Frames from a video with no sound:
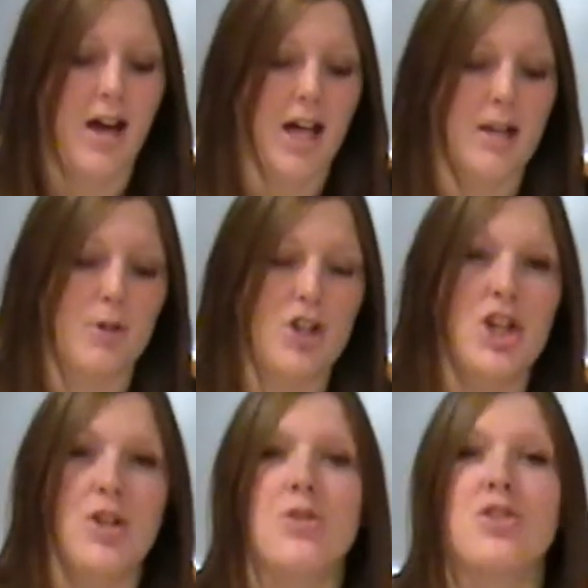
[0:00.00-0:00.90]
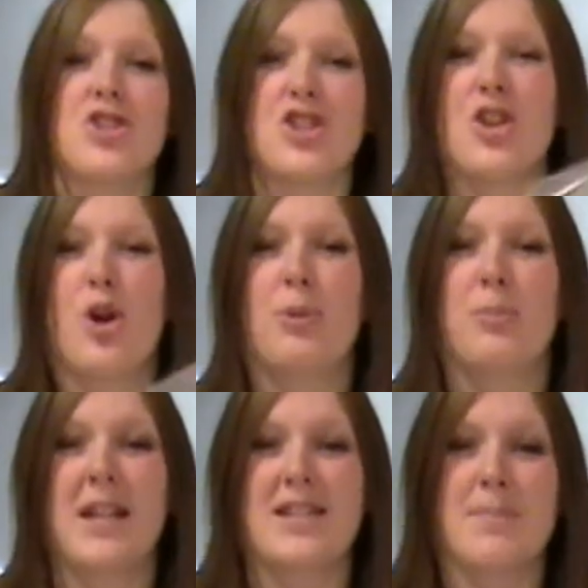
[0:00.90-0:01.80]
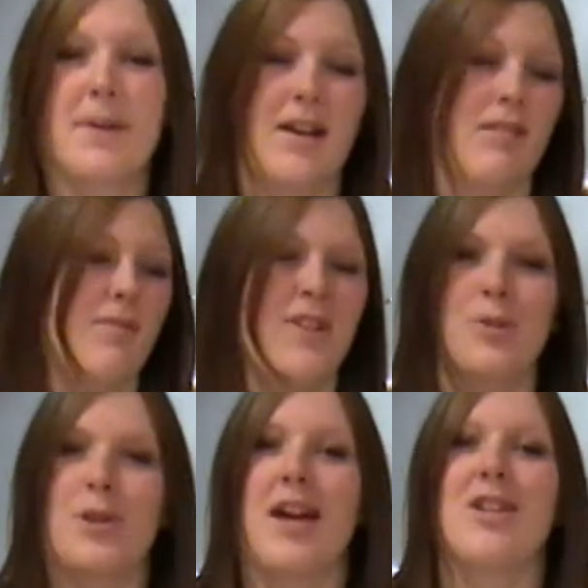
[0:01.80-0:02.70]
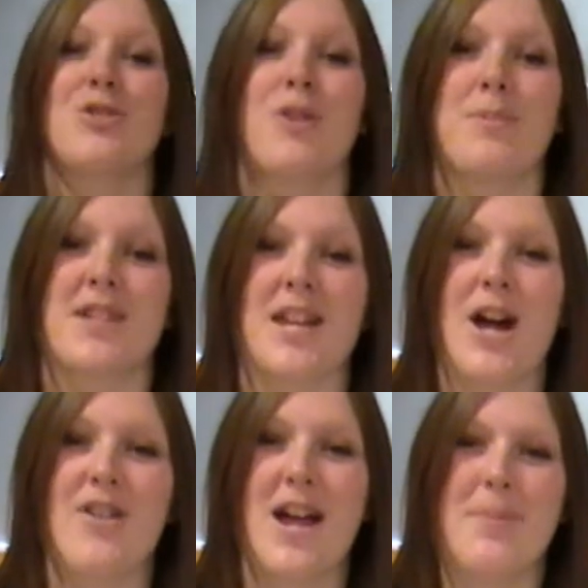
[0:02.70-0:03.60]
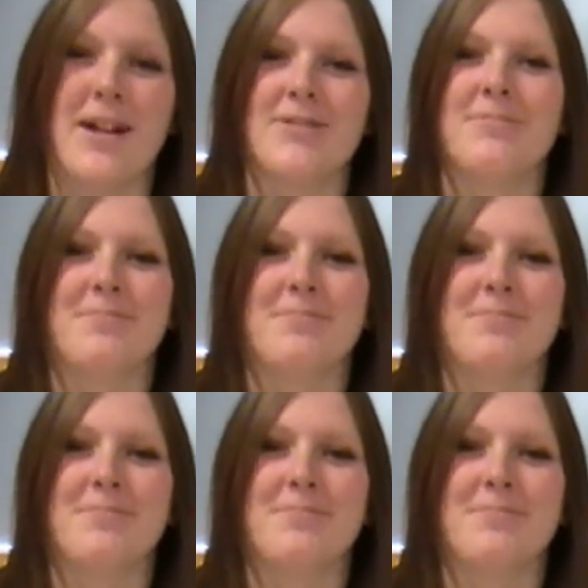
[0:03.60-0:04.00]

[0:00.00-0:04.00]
and I'm going to use just a normal plastic bag filled with air to represent our airbag.